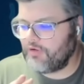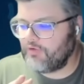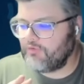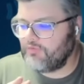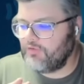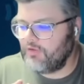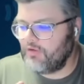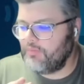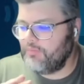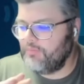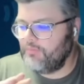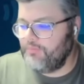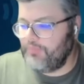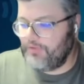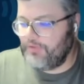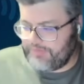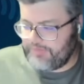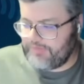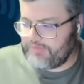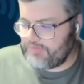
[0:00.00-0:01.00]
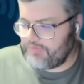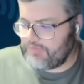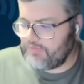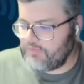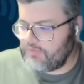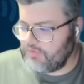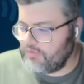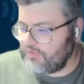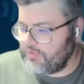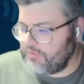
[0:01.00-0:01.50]
of the business
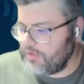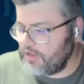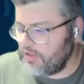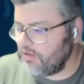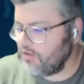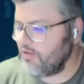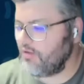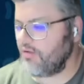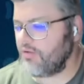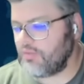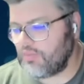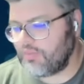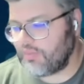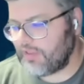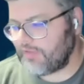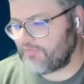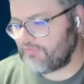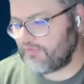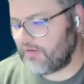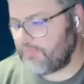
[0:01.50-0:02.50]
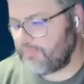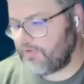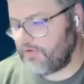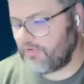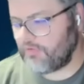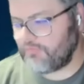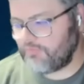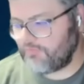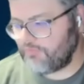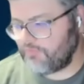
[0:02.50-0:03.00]
to me. That's not part
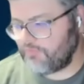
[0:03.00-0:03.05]
of